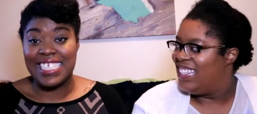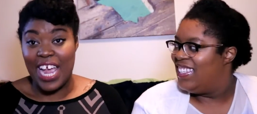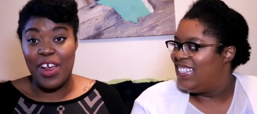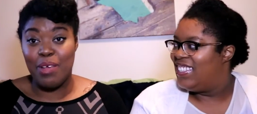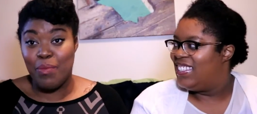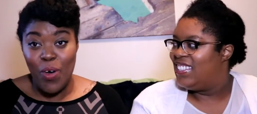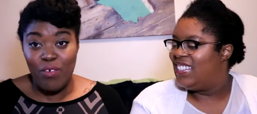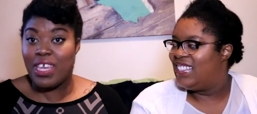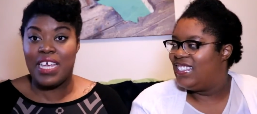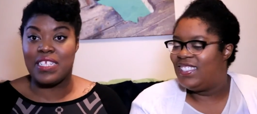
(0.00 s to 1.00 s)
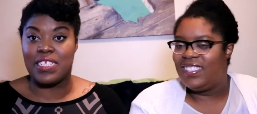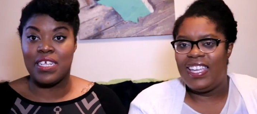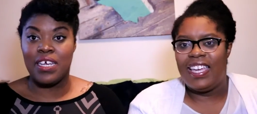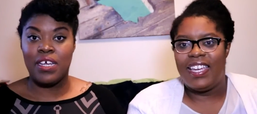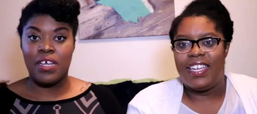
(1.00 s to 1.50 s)
Speaker 1: scary movies.
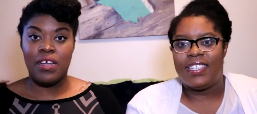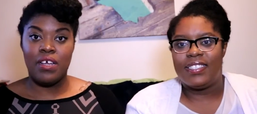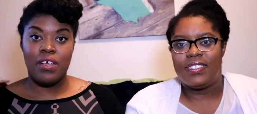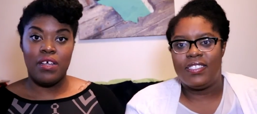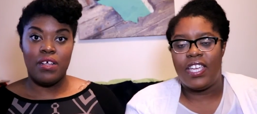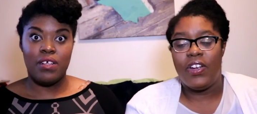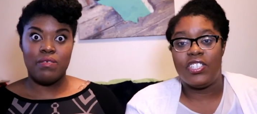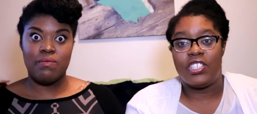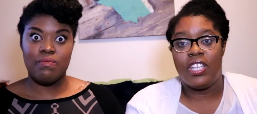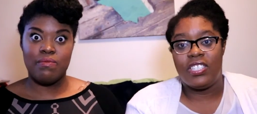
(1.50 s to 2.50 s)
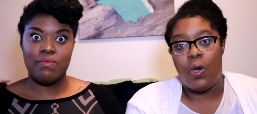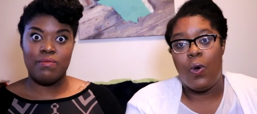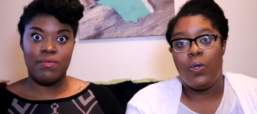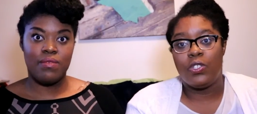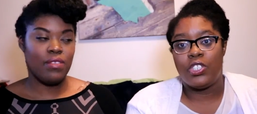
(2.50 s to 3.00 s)
Yeah.
Speaker 2: Scary show. It's a
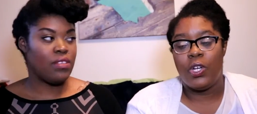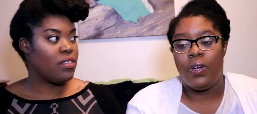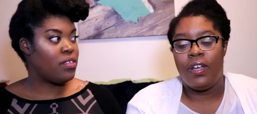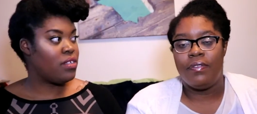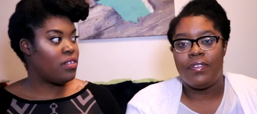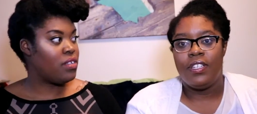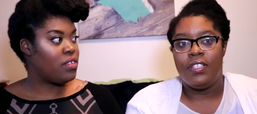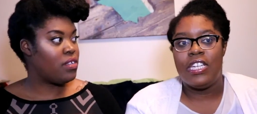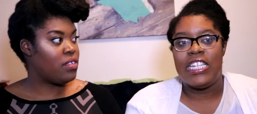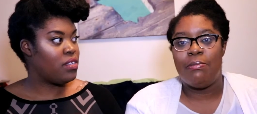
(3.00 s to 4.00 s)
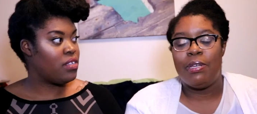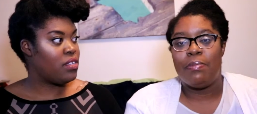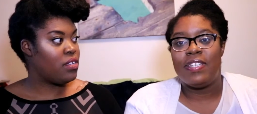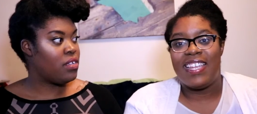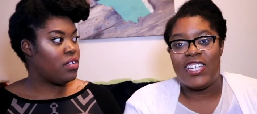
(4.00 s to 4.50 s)
whole show of demon
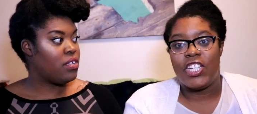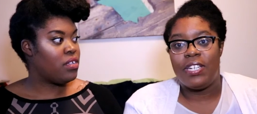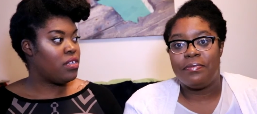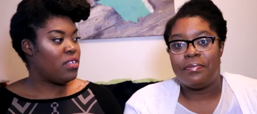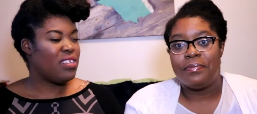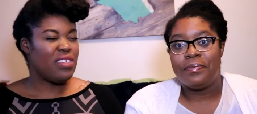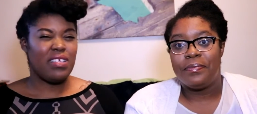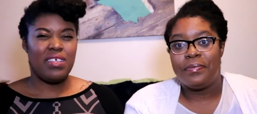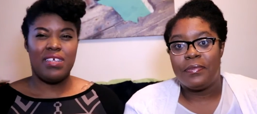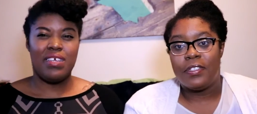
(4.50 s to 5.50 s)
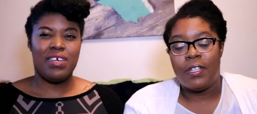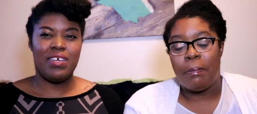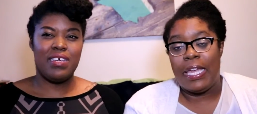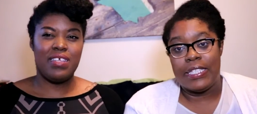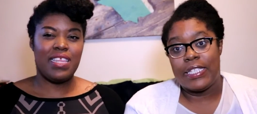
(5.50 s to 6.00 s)
possession. The
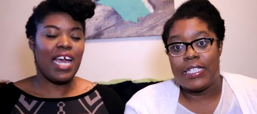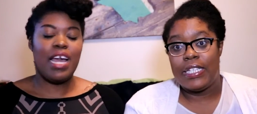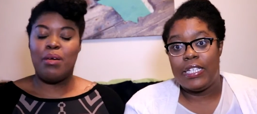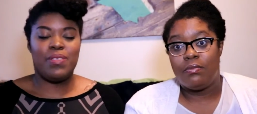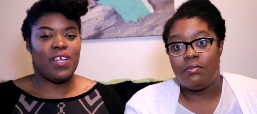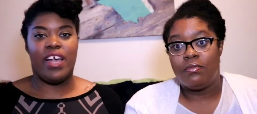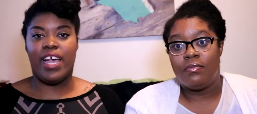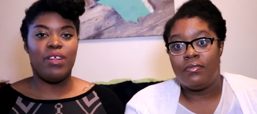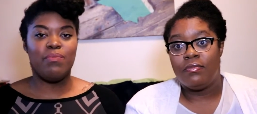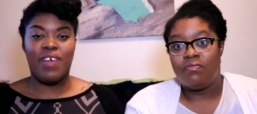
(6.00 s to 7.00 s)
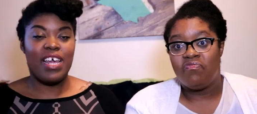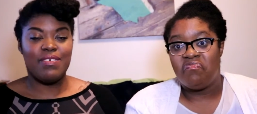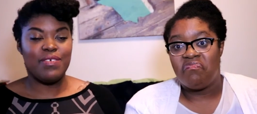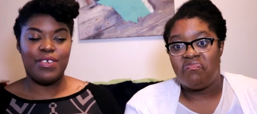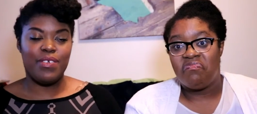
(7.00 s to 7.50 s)
basic.
Speaker 1: That, I'm sorry. I don't. I
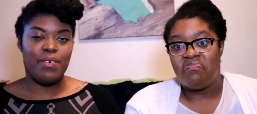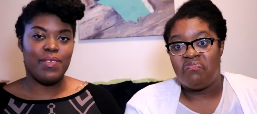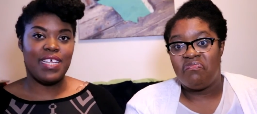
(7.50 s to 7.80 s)
don't flirt around with